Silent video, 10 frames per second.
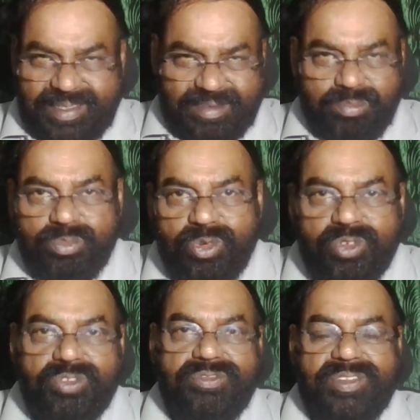
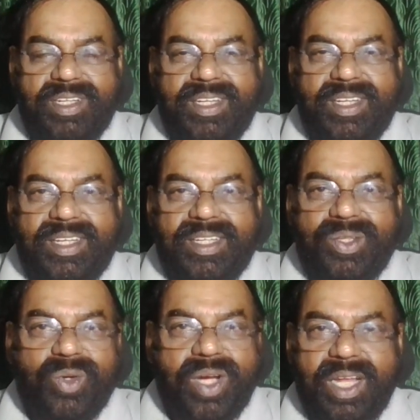moved.
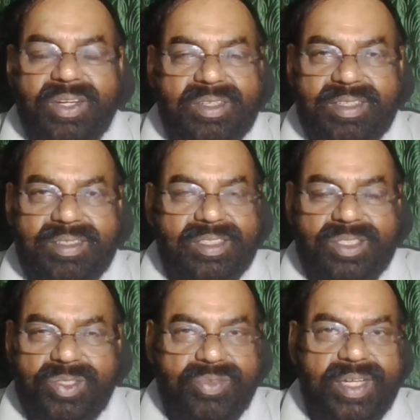You cannot
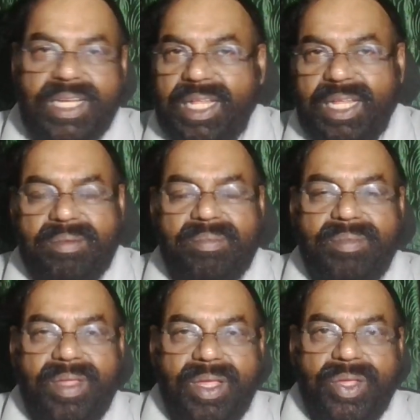swindle them.
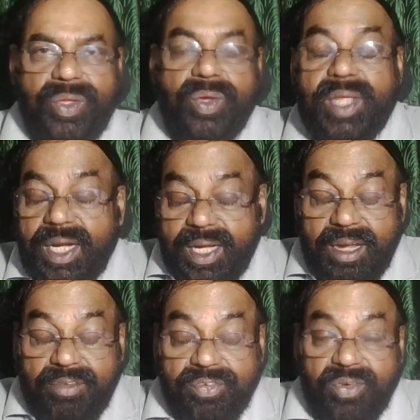You cannot
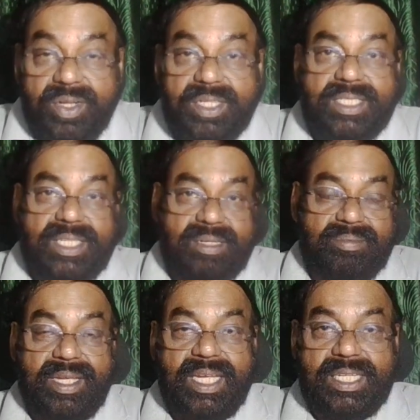influence them
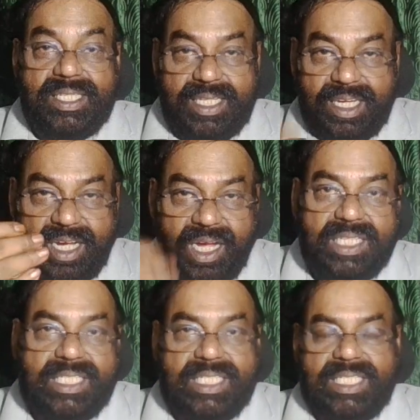against their
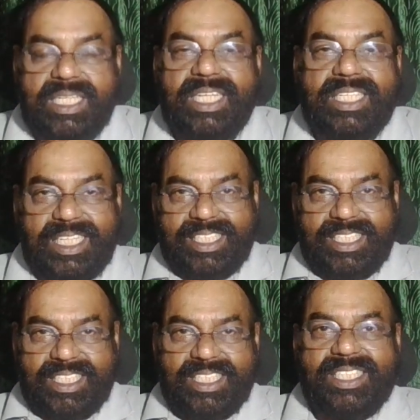
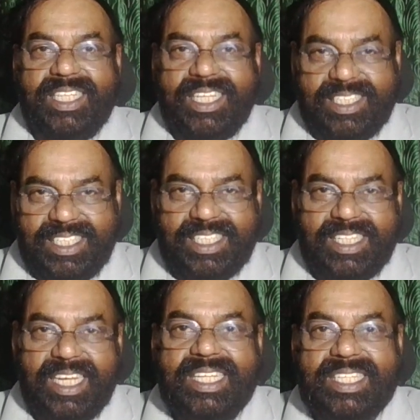conscientious
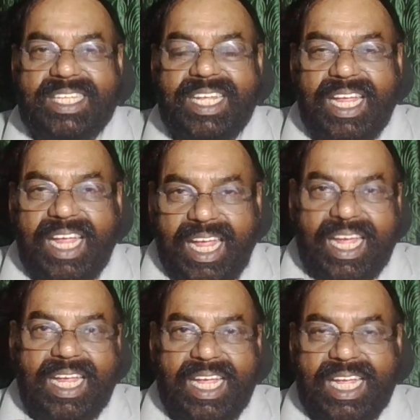existence,
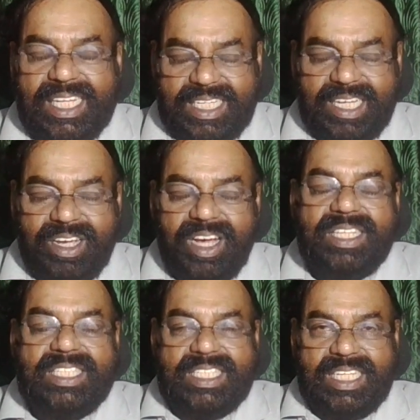against a
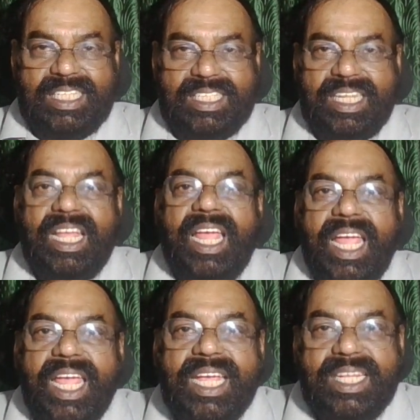conscience,
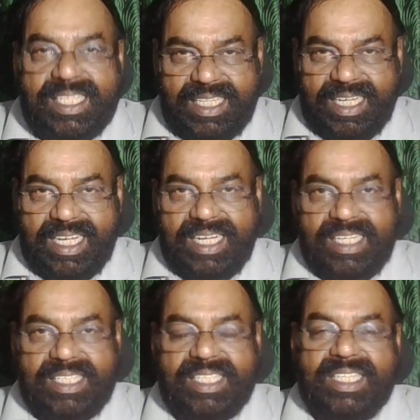against a
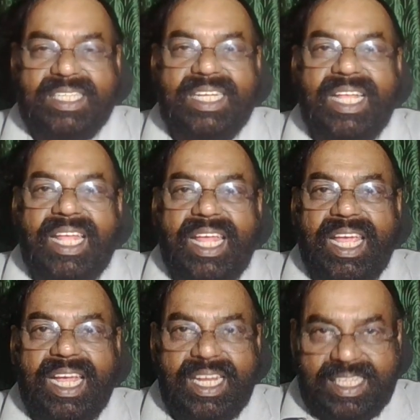culture,
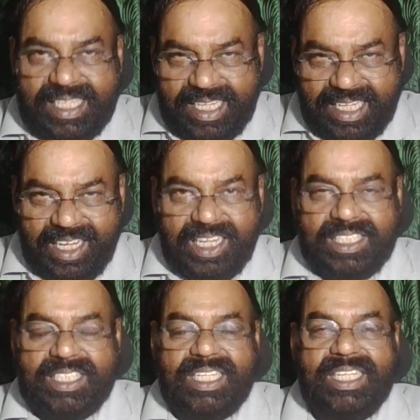against a
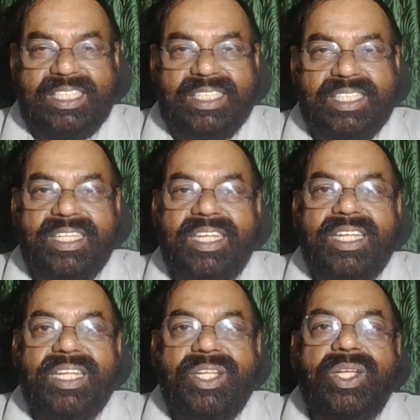knowledge tradition.
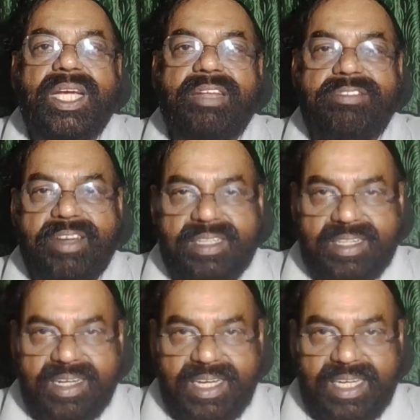You get
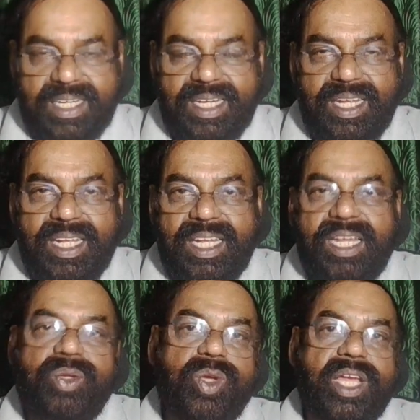frustrated.
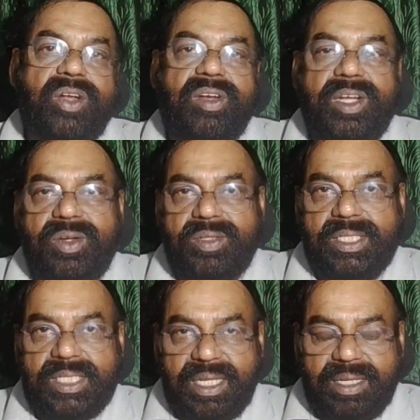Now you can only do
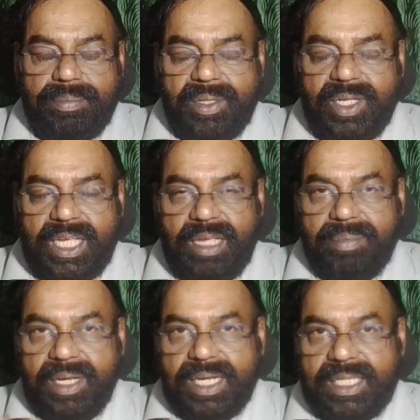this. I'll keep
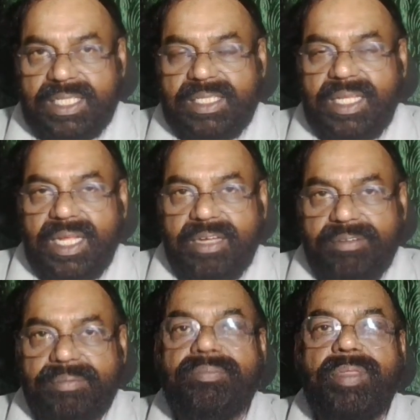increasing tariff.
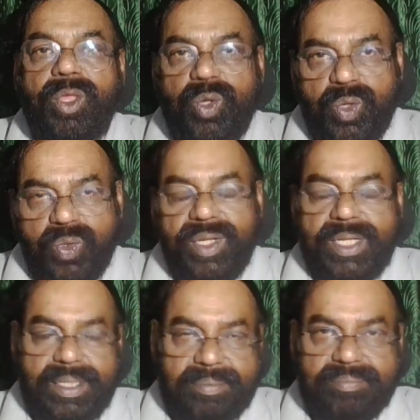Do
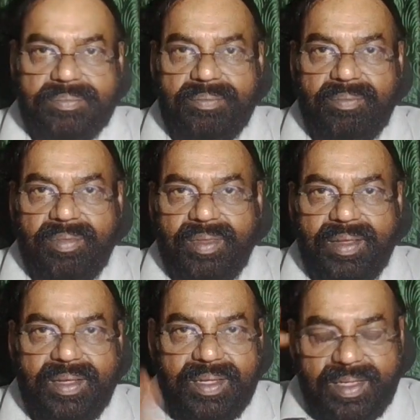it.
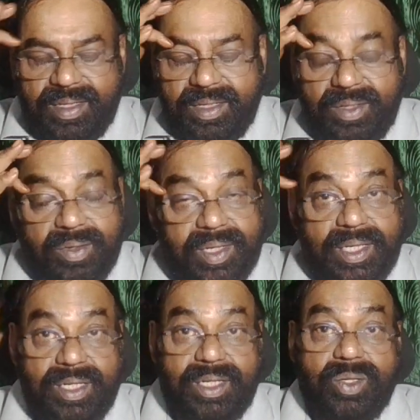Do
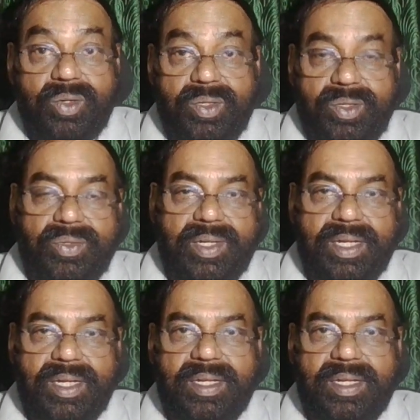it. You go on doing it.